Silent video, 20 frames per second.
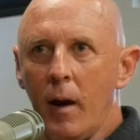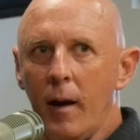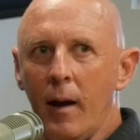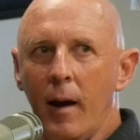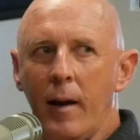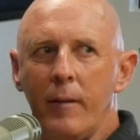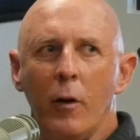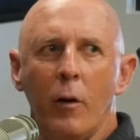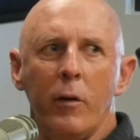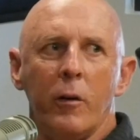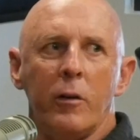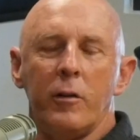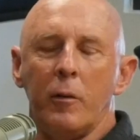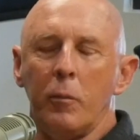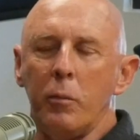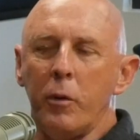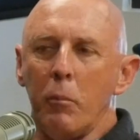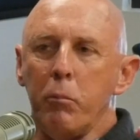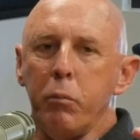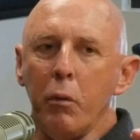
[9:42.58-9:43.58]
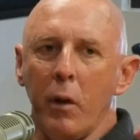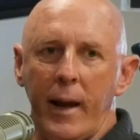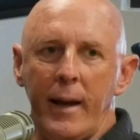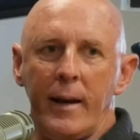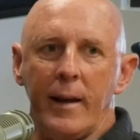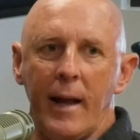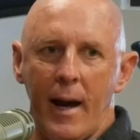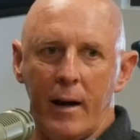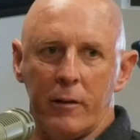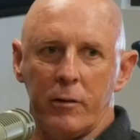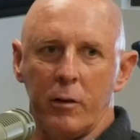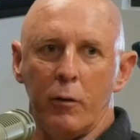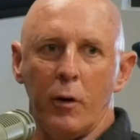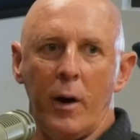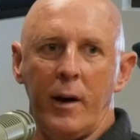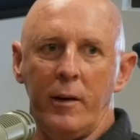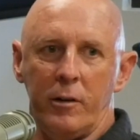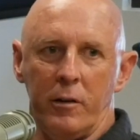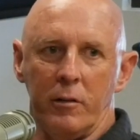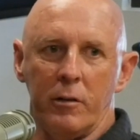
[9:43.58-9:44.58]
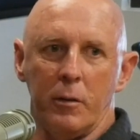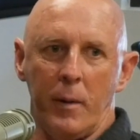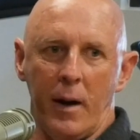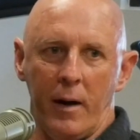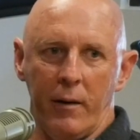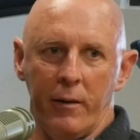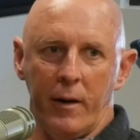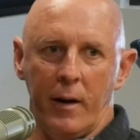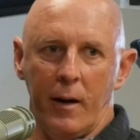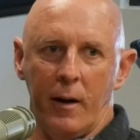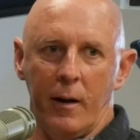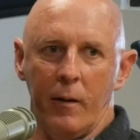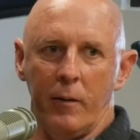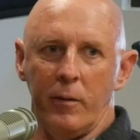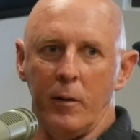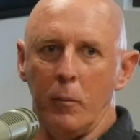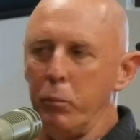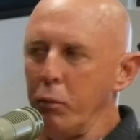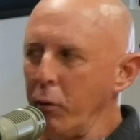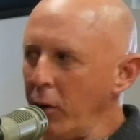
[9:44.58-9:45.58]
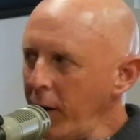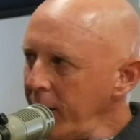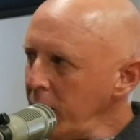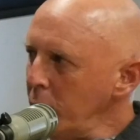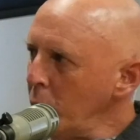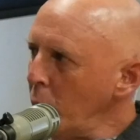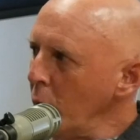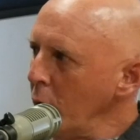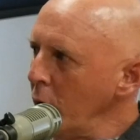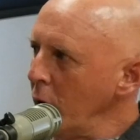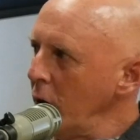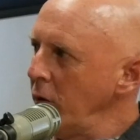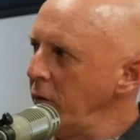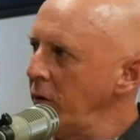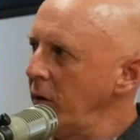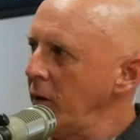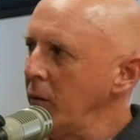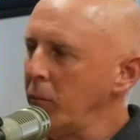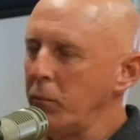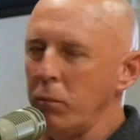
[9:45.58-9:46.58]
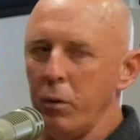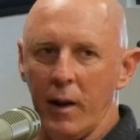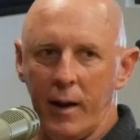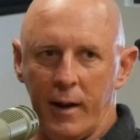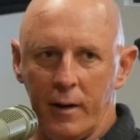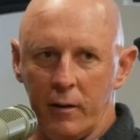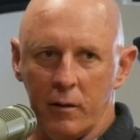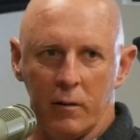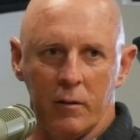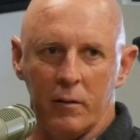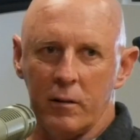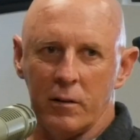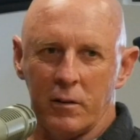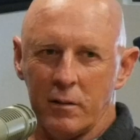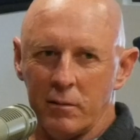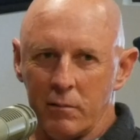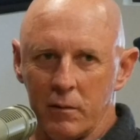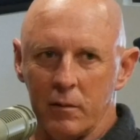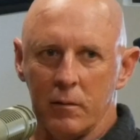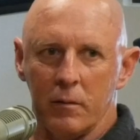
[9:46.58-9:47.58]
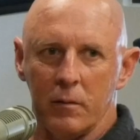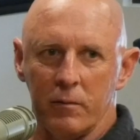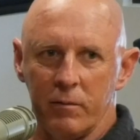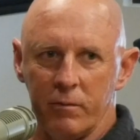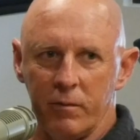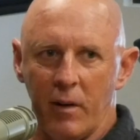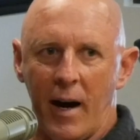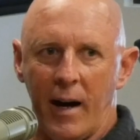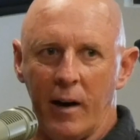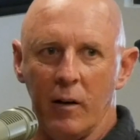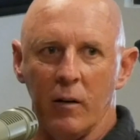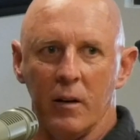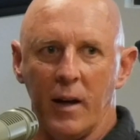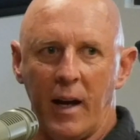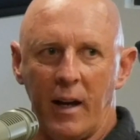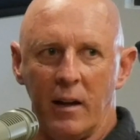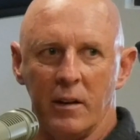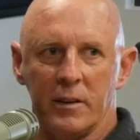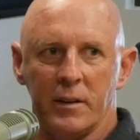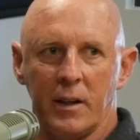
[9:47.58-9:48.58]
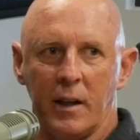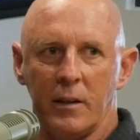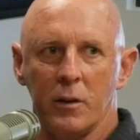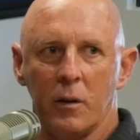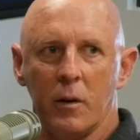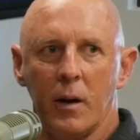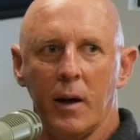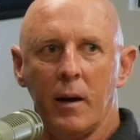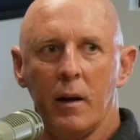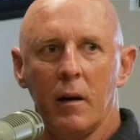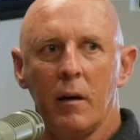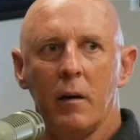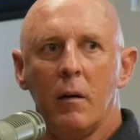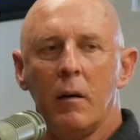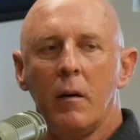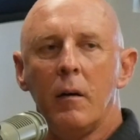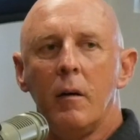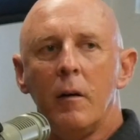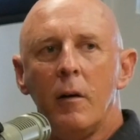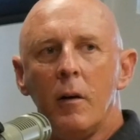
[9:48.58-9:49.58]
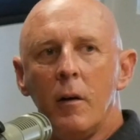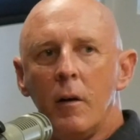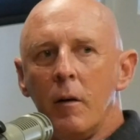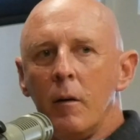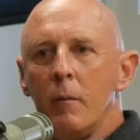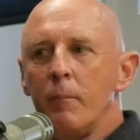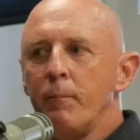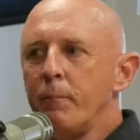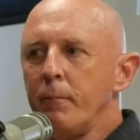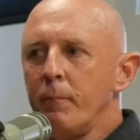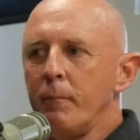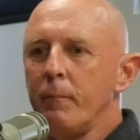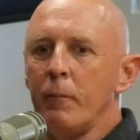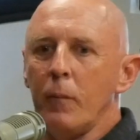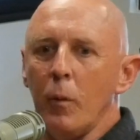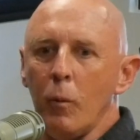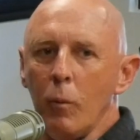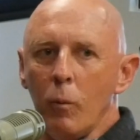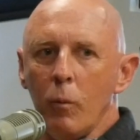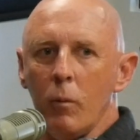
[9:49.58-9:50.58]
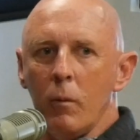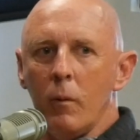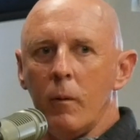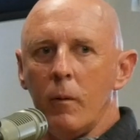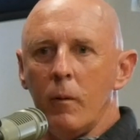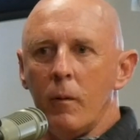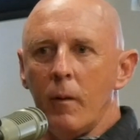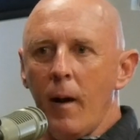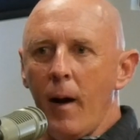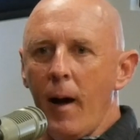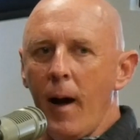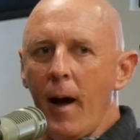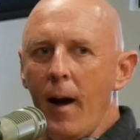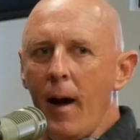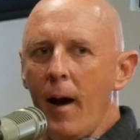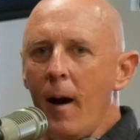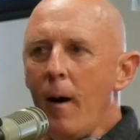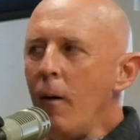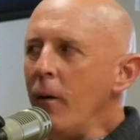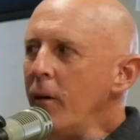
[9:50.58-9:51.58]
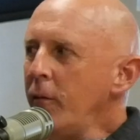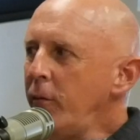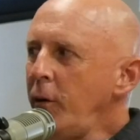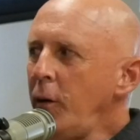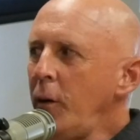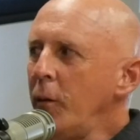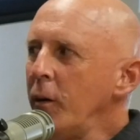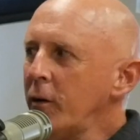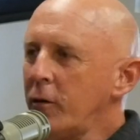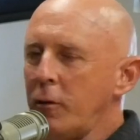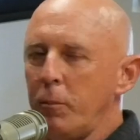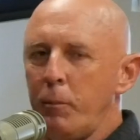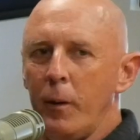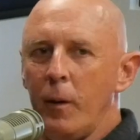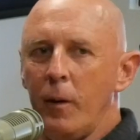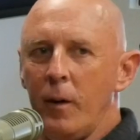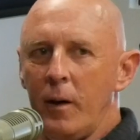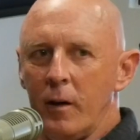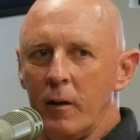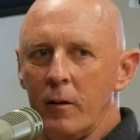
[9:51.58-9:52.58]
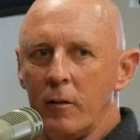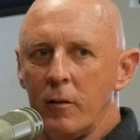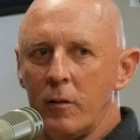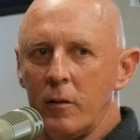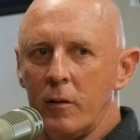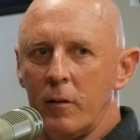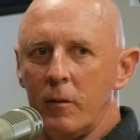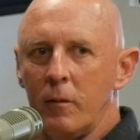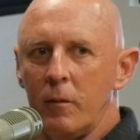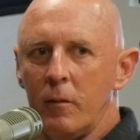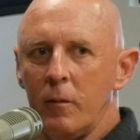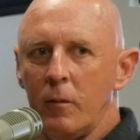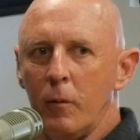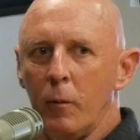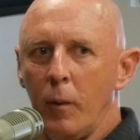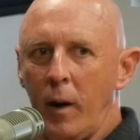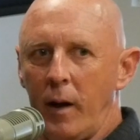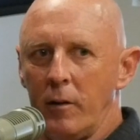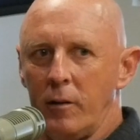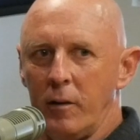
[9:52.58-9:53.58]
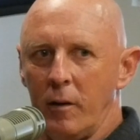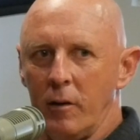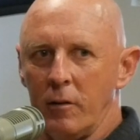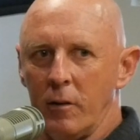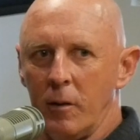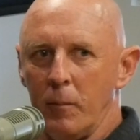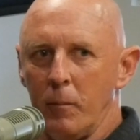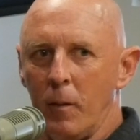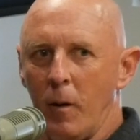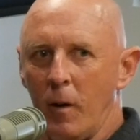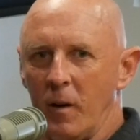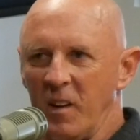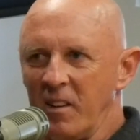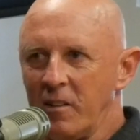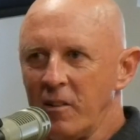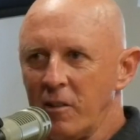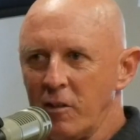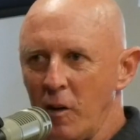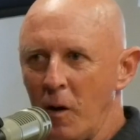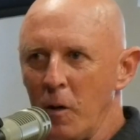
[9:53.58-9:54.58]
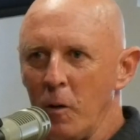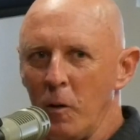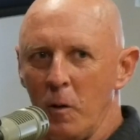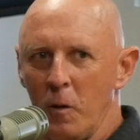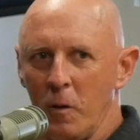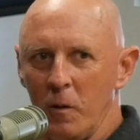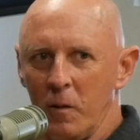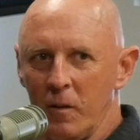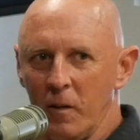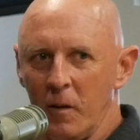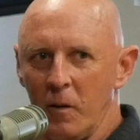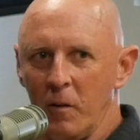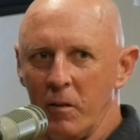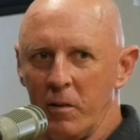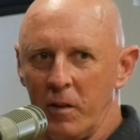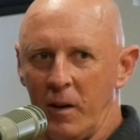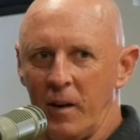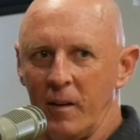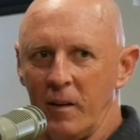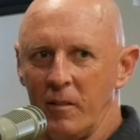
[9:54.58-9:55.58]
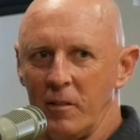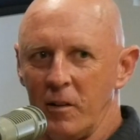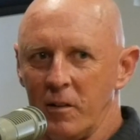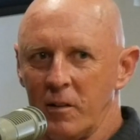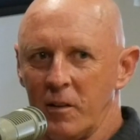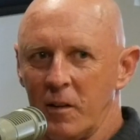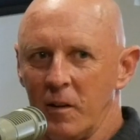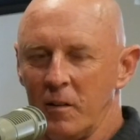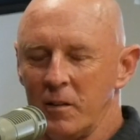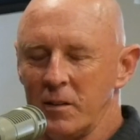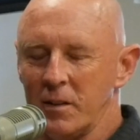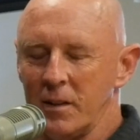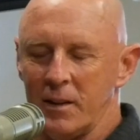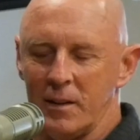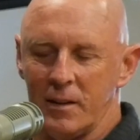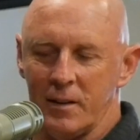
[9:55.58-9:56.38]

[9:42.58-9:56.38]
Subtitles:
I know there's the blatant acts of racism out there and the blatant words and the blatant, just vile, heinous things, all right? But how have you experienced racism on a subtle little thing that just goes,